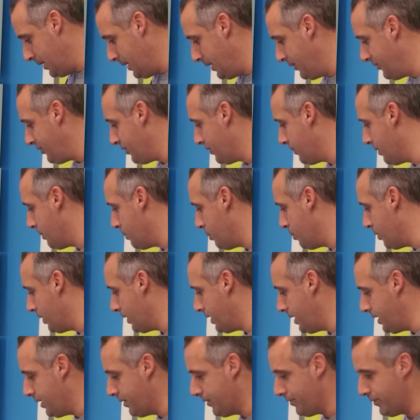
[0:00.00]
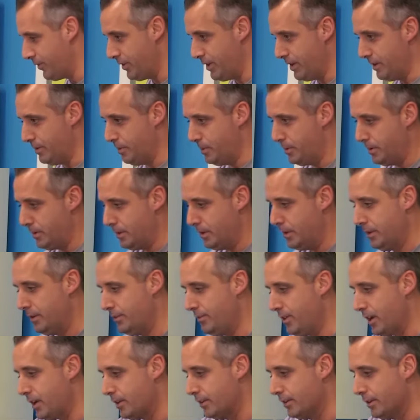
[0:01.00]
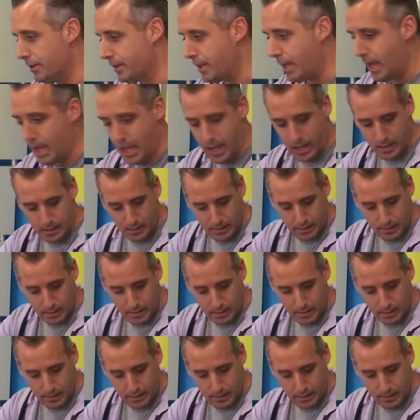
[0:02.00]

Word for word: incident report here for you. Take a look at.